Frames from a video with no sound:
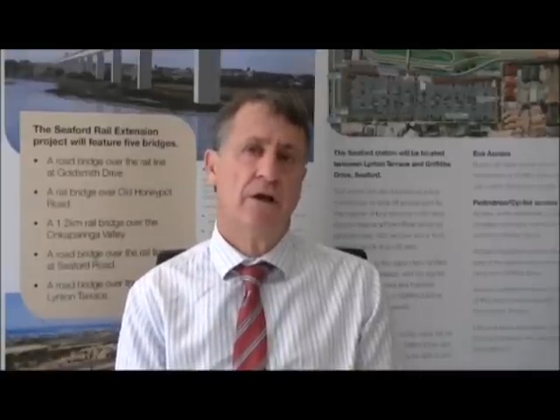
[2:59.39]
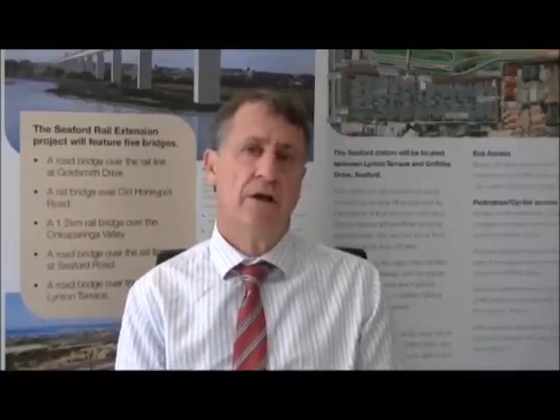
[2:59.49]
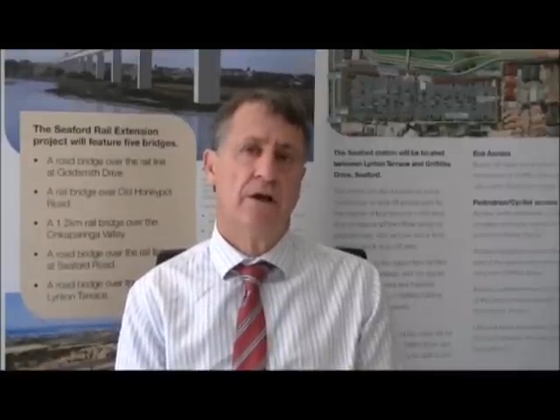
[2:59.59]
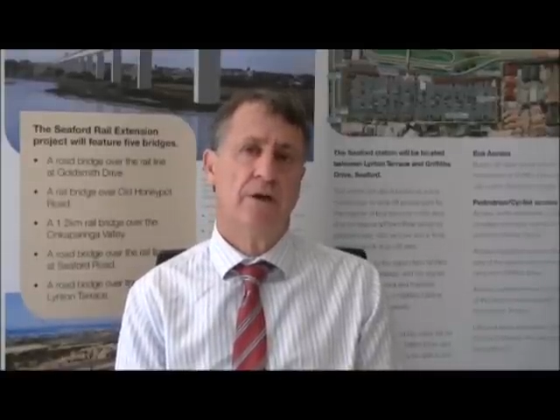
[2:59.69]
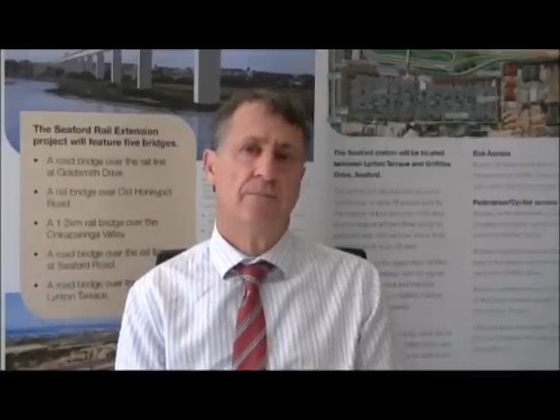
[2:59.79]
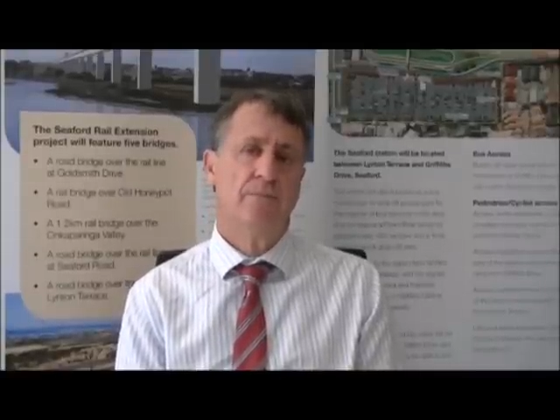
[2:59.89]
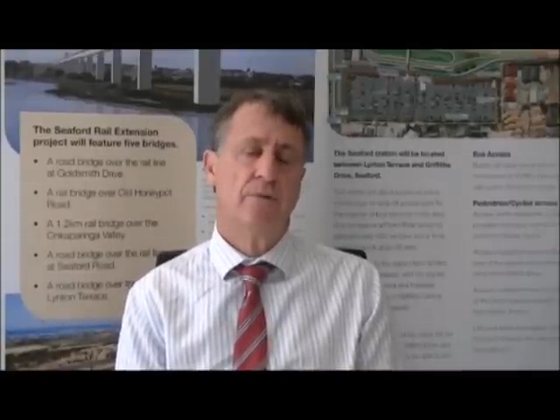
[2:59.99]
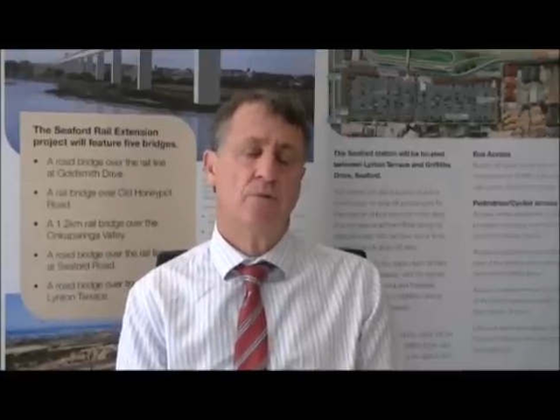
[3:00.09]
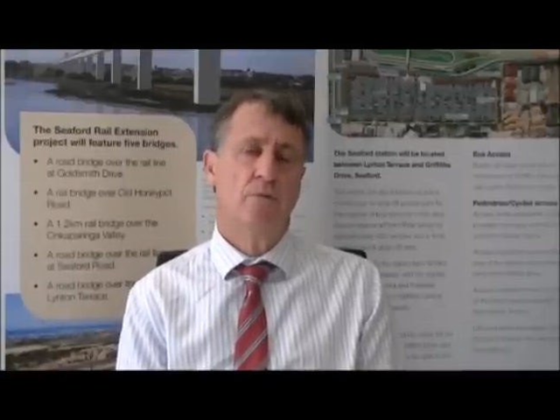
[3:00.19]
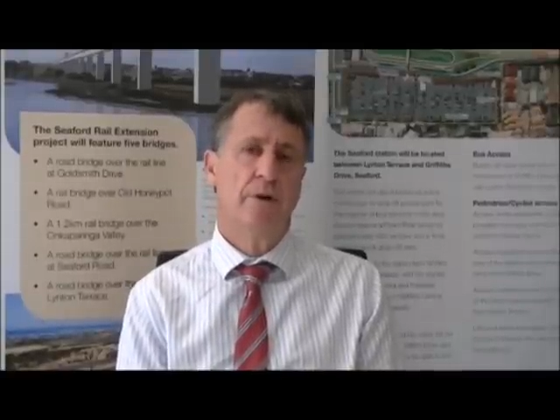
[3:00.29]
um,
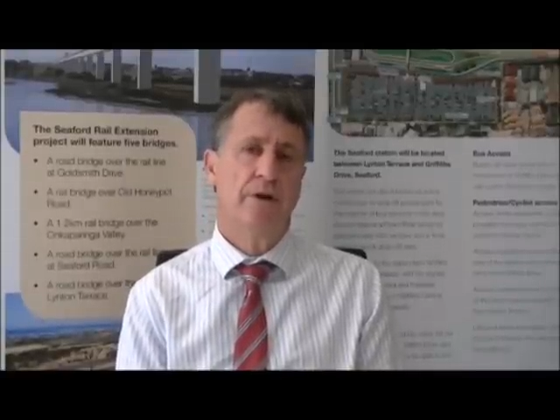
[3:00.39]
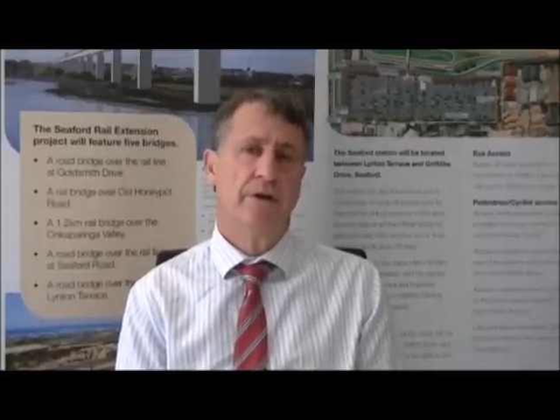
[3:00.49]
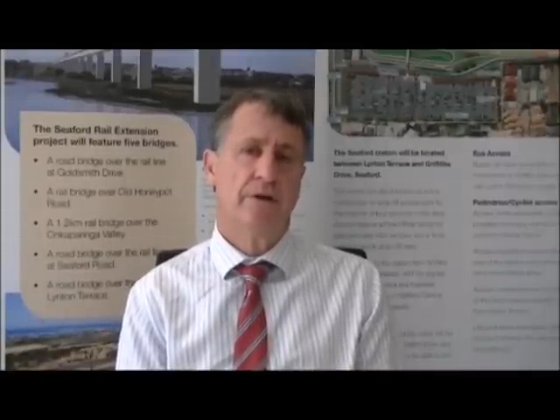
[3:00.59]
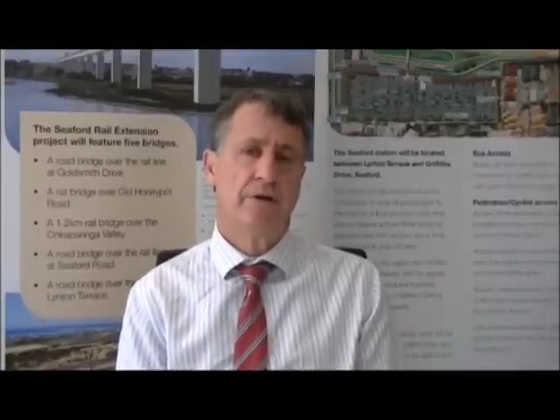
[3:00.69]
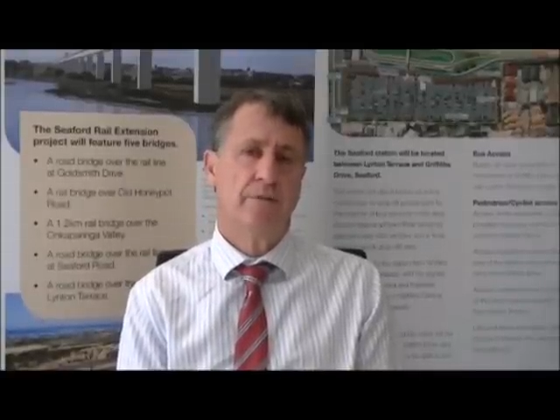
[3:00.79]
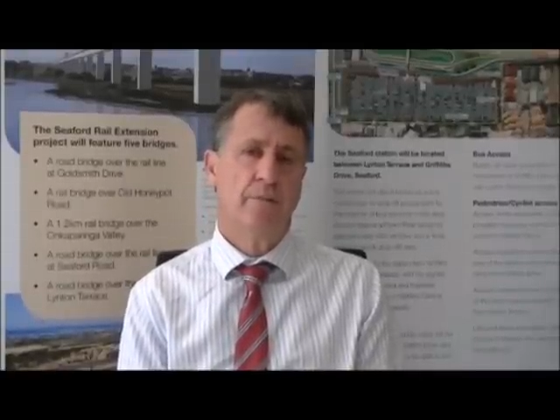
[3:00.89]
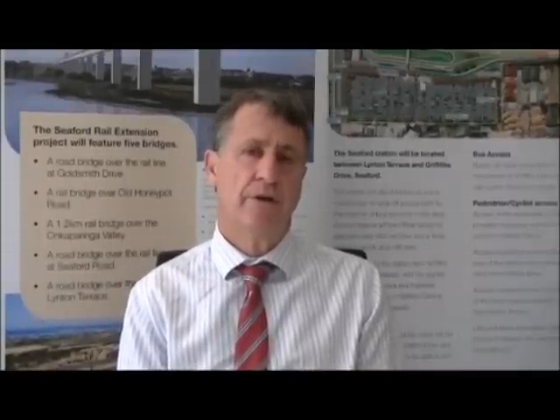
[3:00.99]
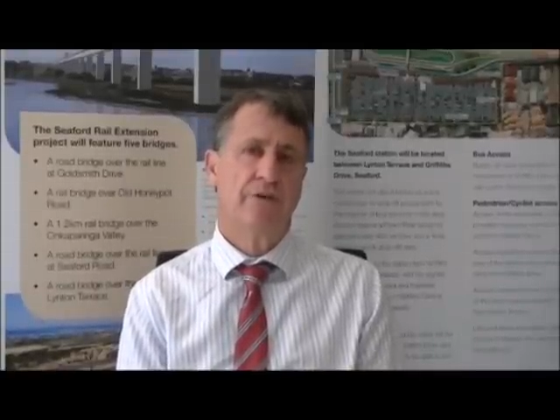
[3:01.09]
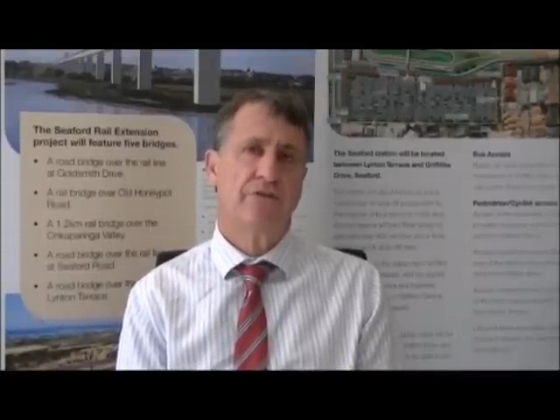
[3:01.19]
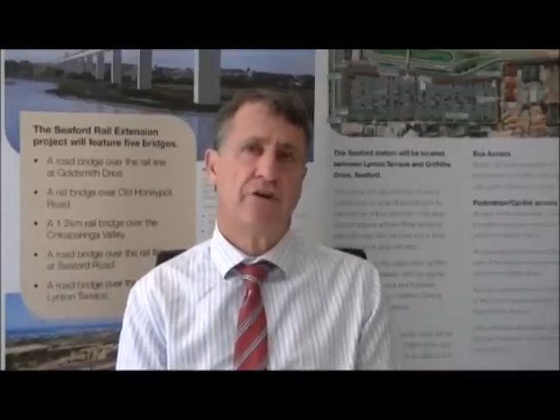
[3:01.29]
will be uh, a
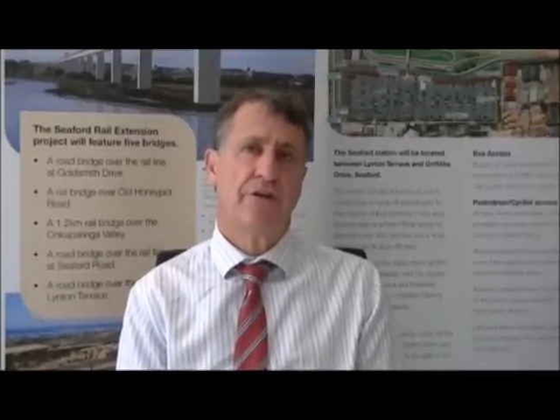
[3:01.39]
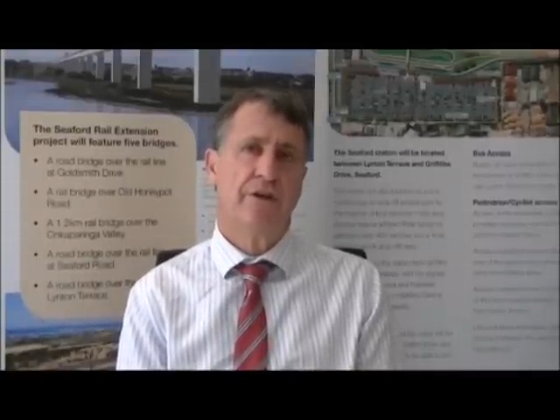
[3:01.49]
pretty exciting